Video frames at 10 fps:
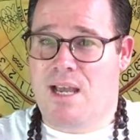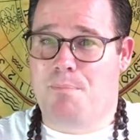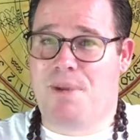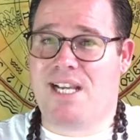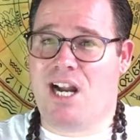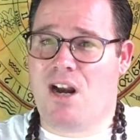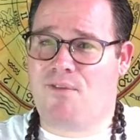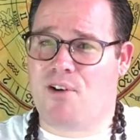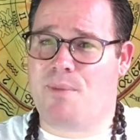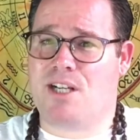Be
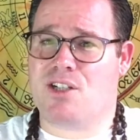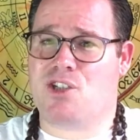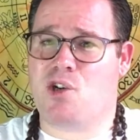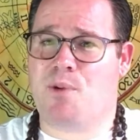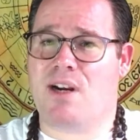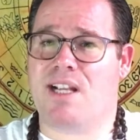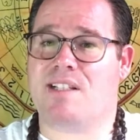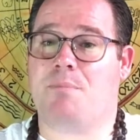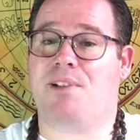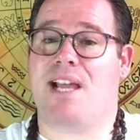careful because Jupiter is
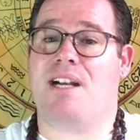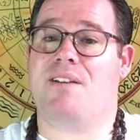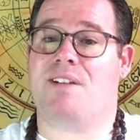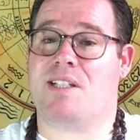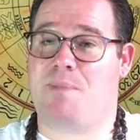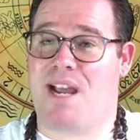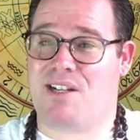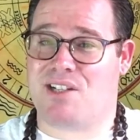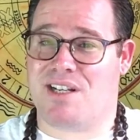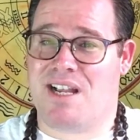the planet of
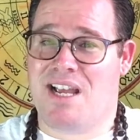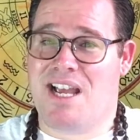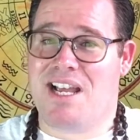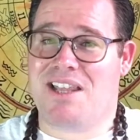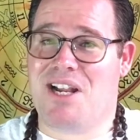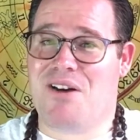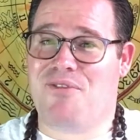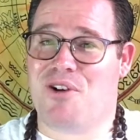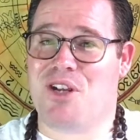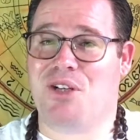expansion.
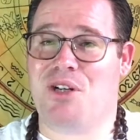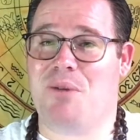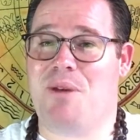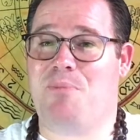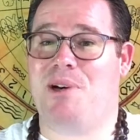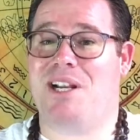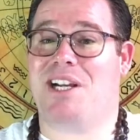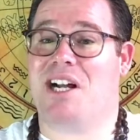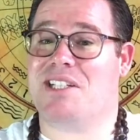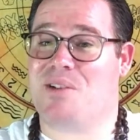Therefore, you could be putting
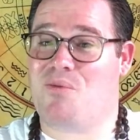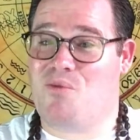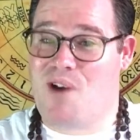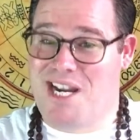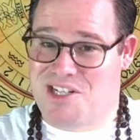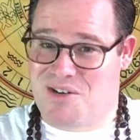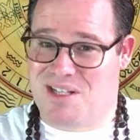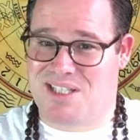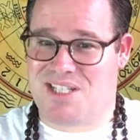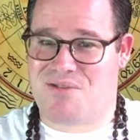on some weight
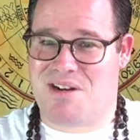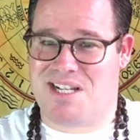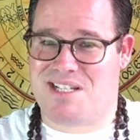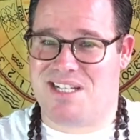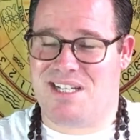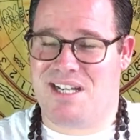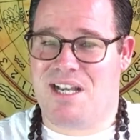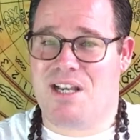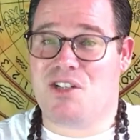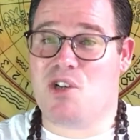during this transit.
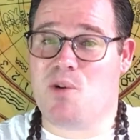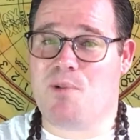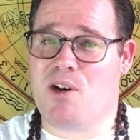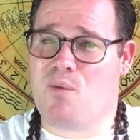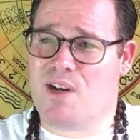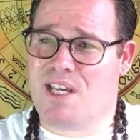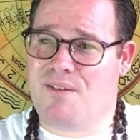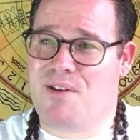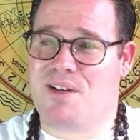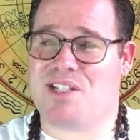Jupiter will
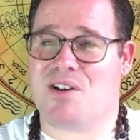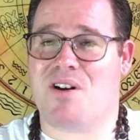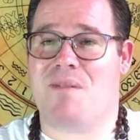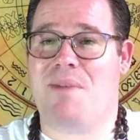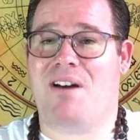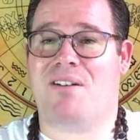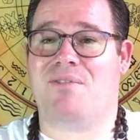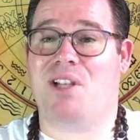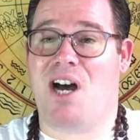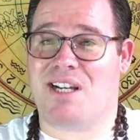give you a certain amount of
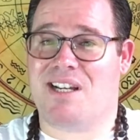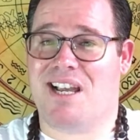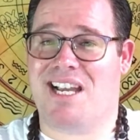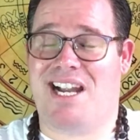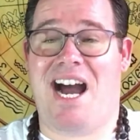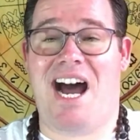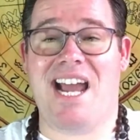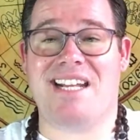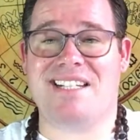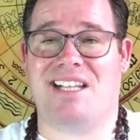luck and a high
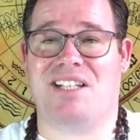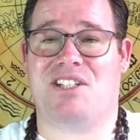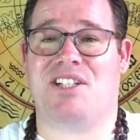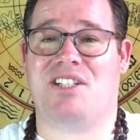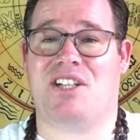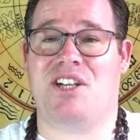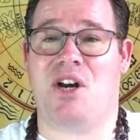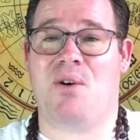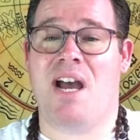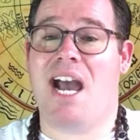intelligence to
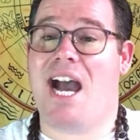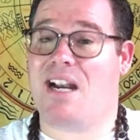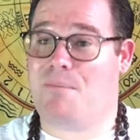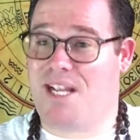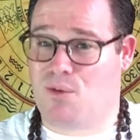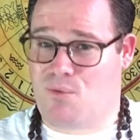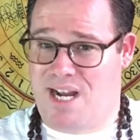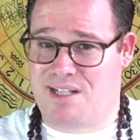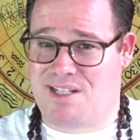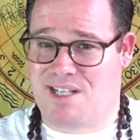know how to make the
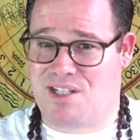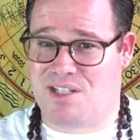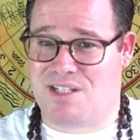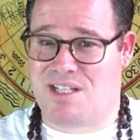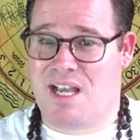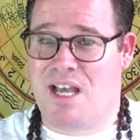right decisions.